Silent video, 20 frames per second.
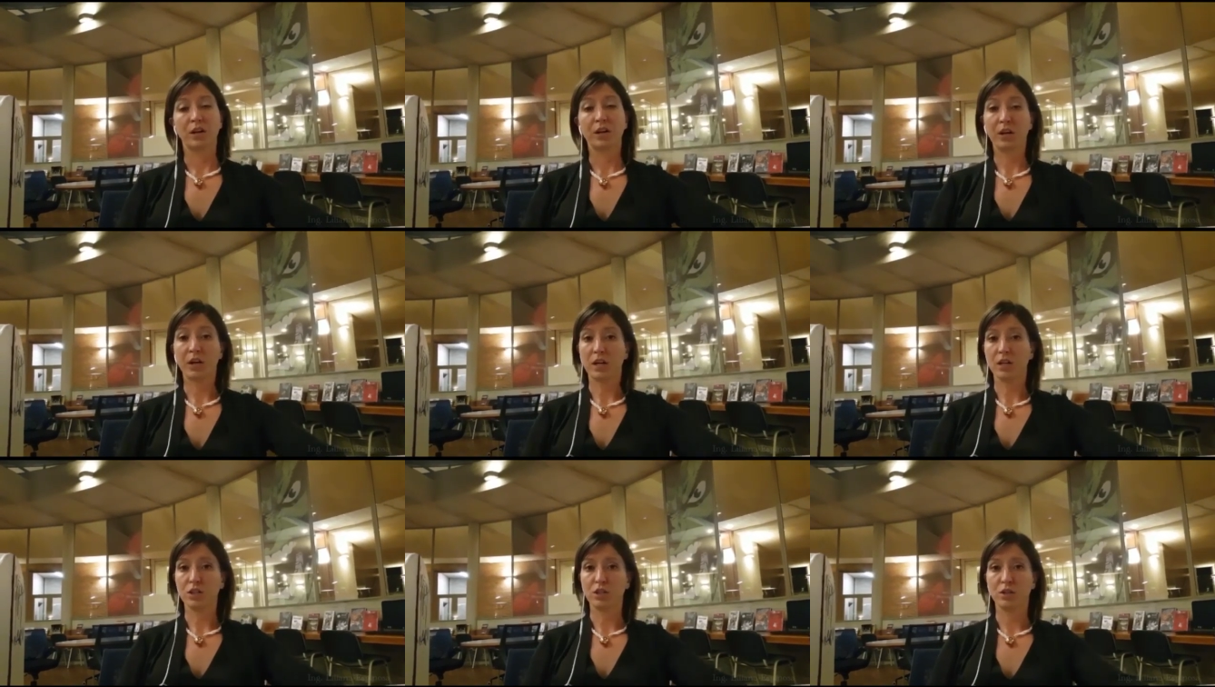
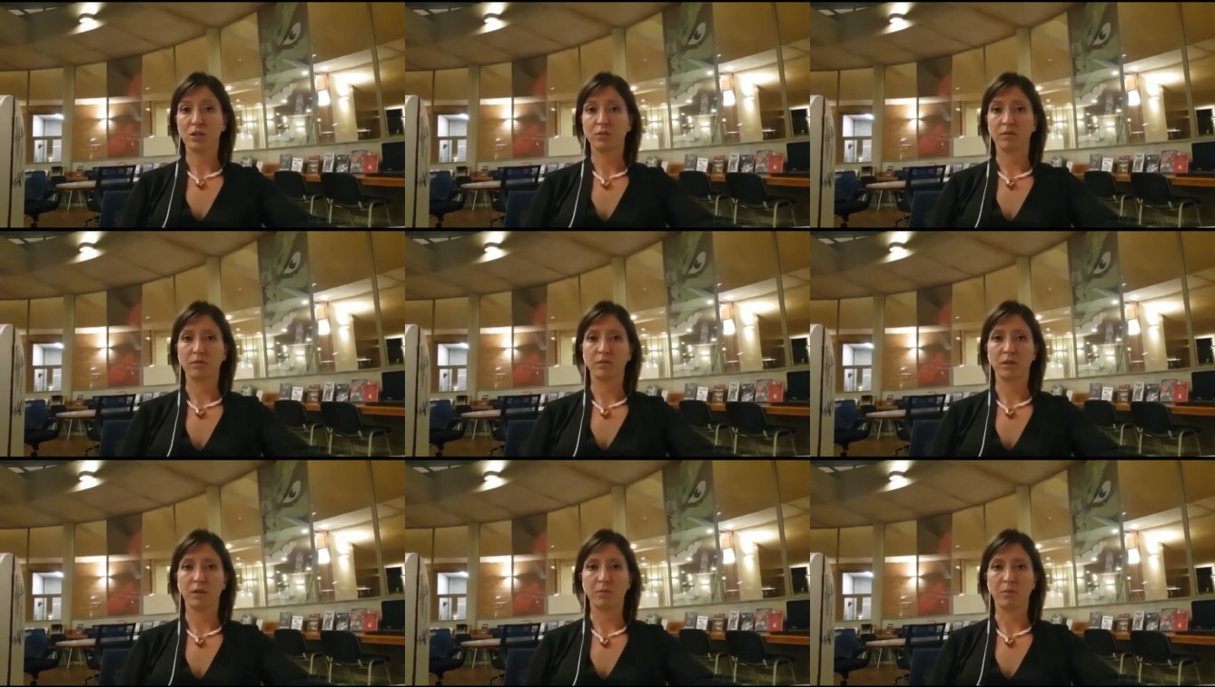crash
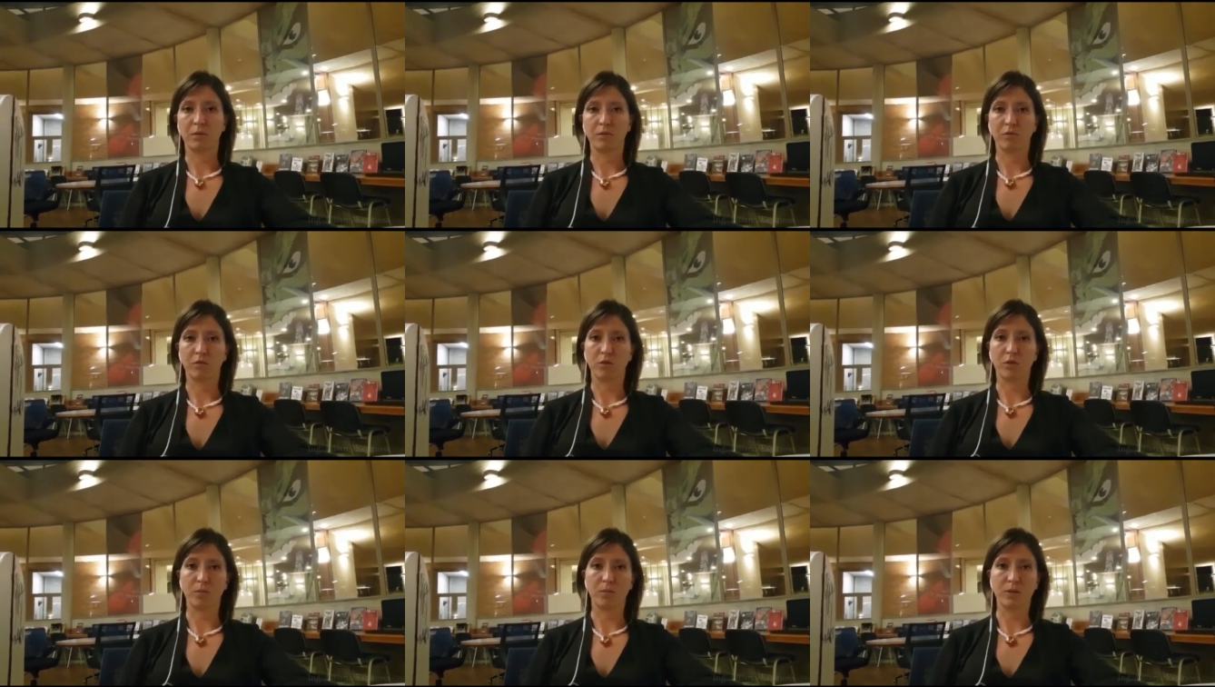the
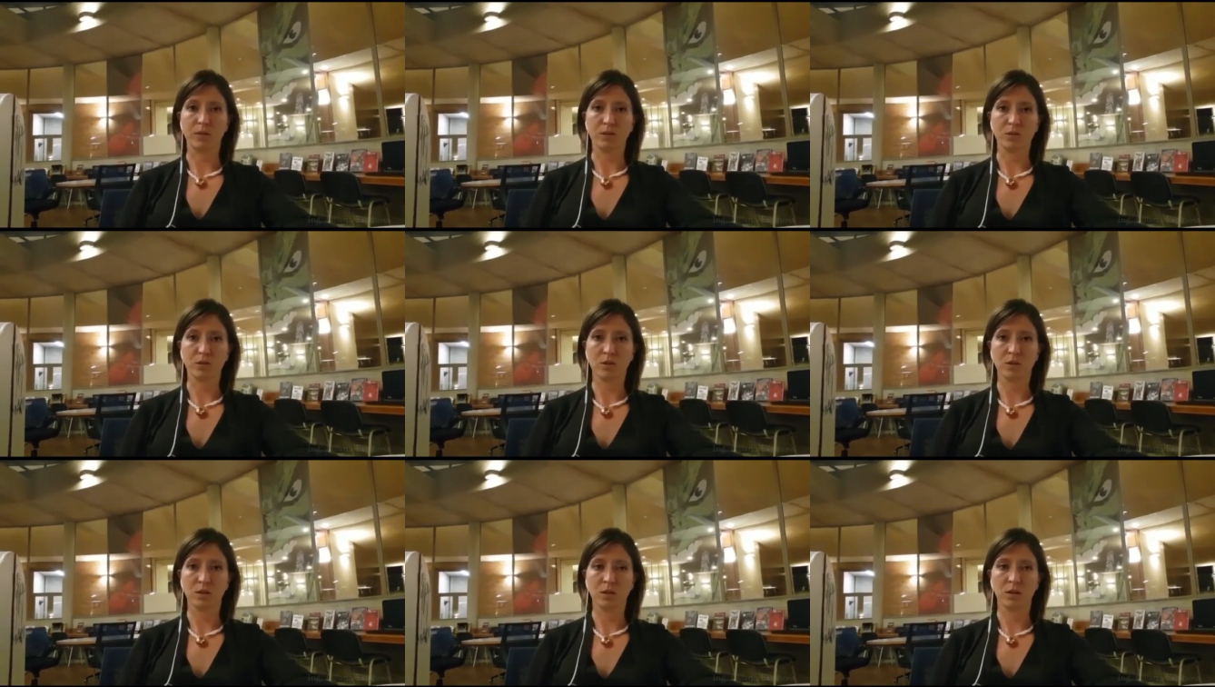
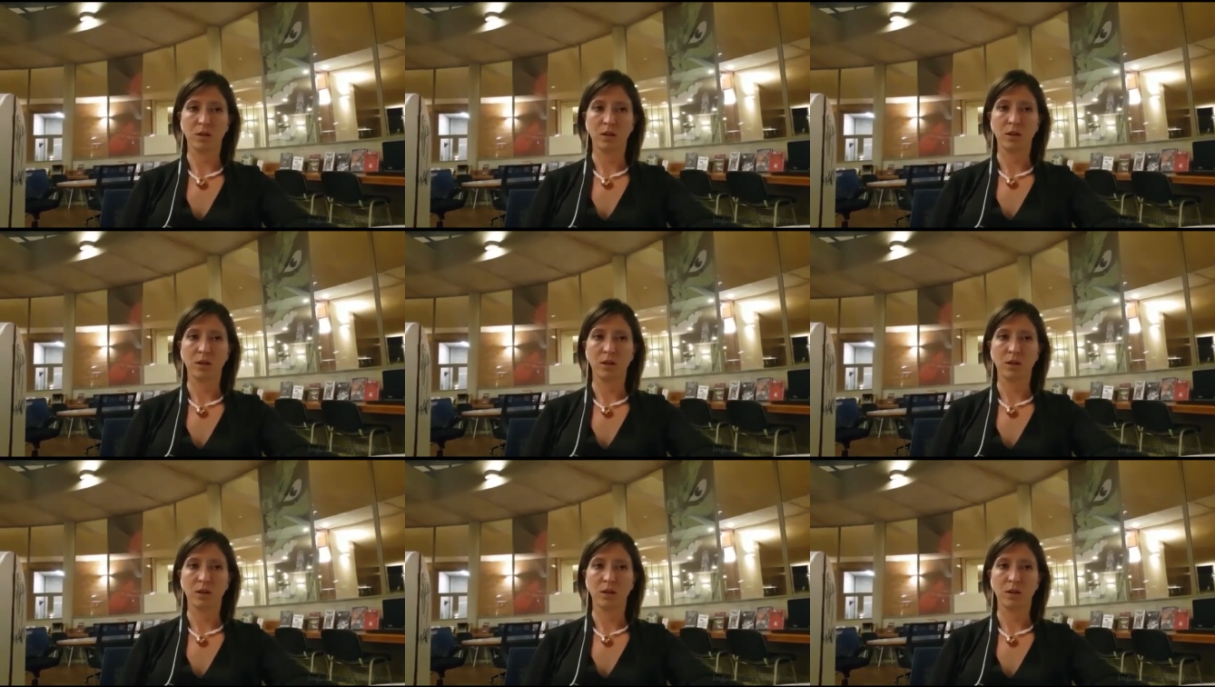performance,